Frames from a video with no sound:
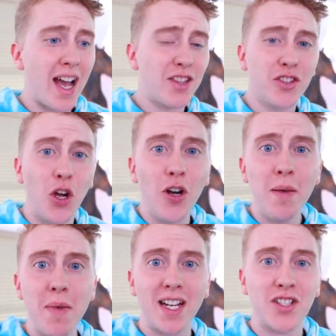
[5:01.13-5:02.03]
had
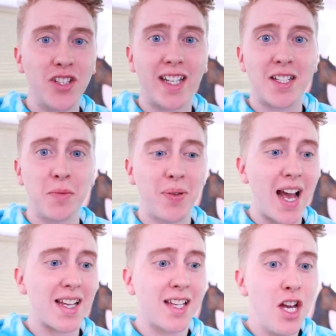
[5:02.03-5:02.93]
30 minutes to get
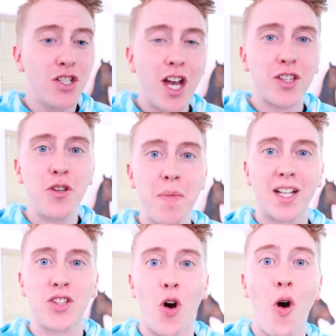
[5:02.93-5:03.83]
supplies, not to
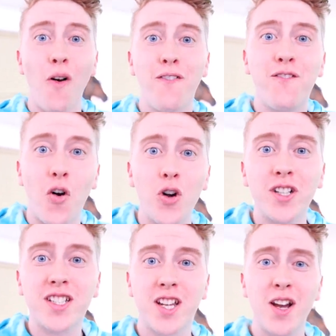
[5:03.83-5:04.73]
make the whole
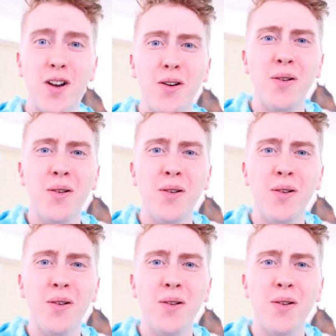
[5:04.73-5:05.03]
fort too.